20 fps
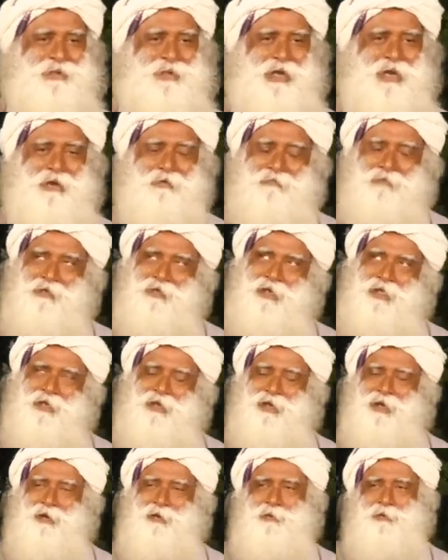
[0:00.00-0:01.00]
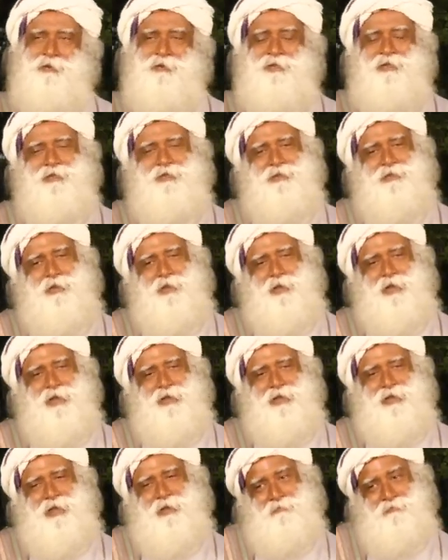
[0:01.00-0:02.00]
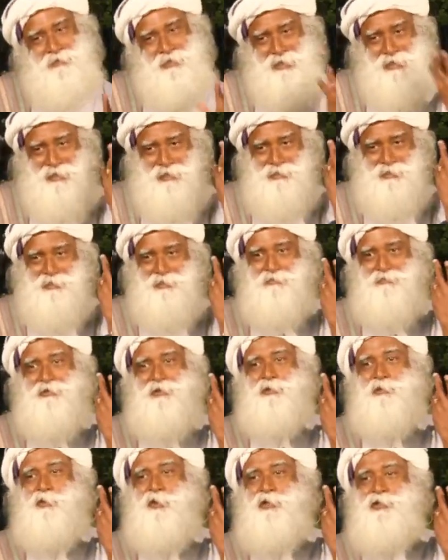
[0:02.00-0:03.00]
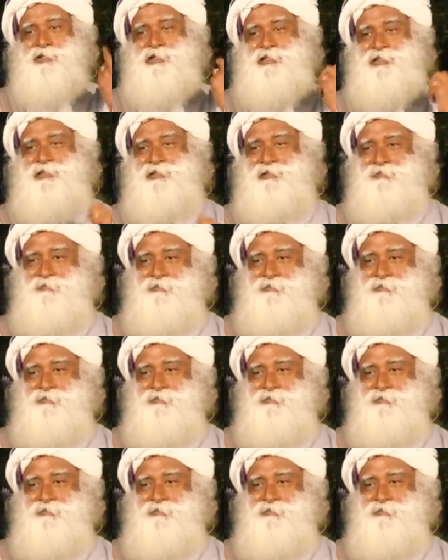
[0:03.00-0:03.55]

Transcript: Every day round, this is not like that, every day it's different, wonky.